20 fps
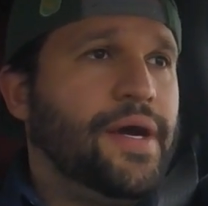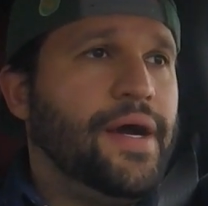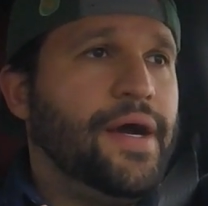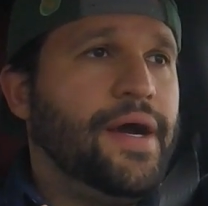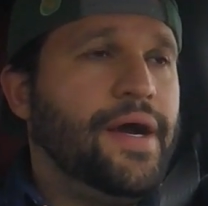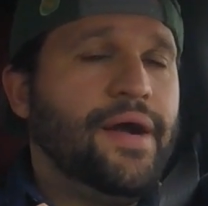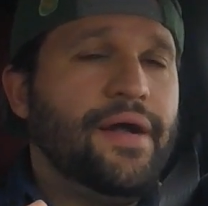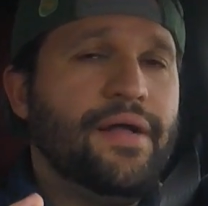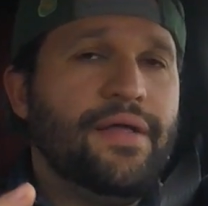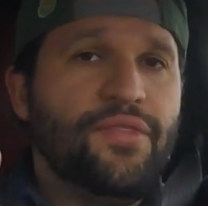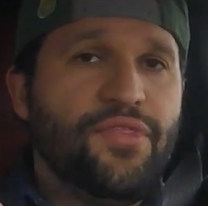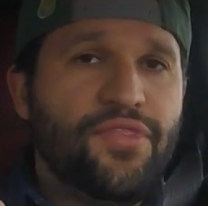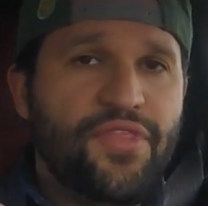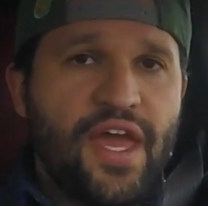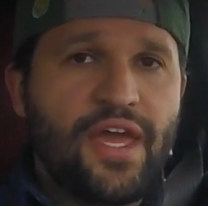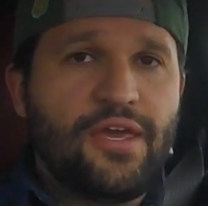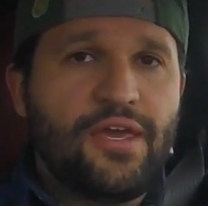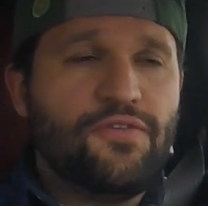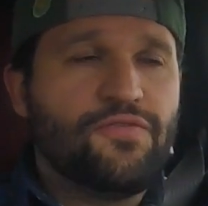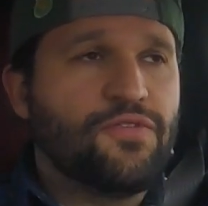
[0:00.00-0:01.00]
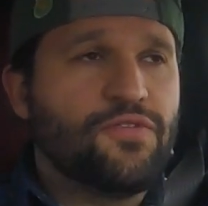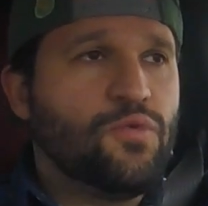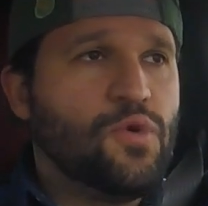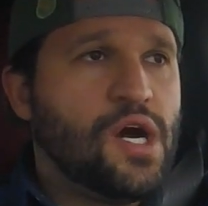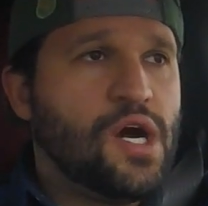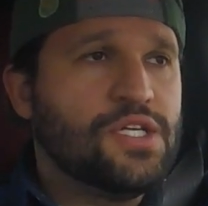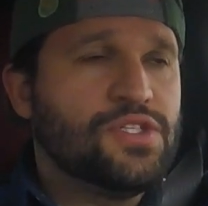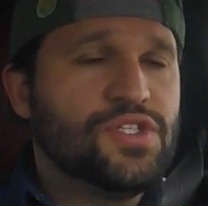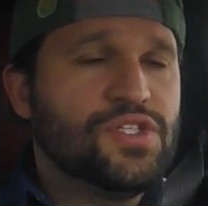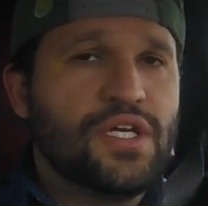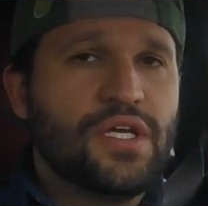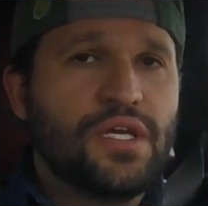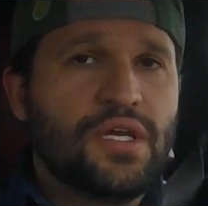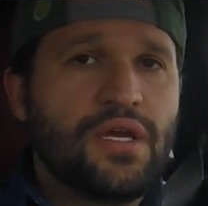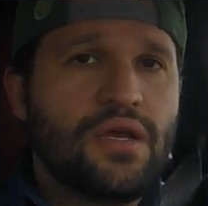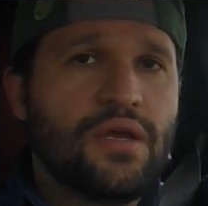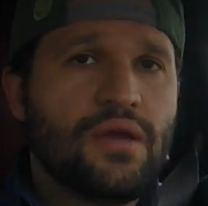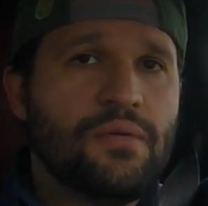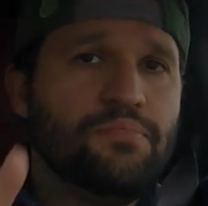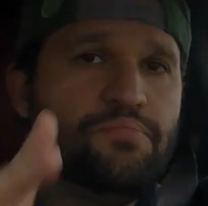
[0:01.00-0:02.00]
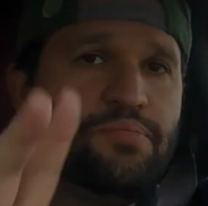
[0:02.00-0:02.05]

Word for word: uh, thank you for watching.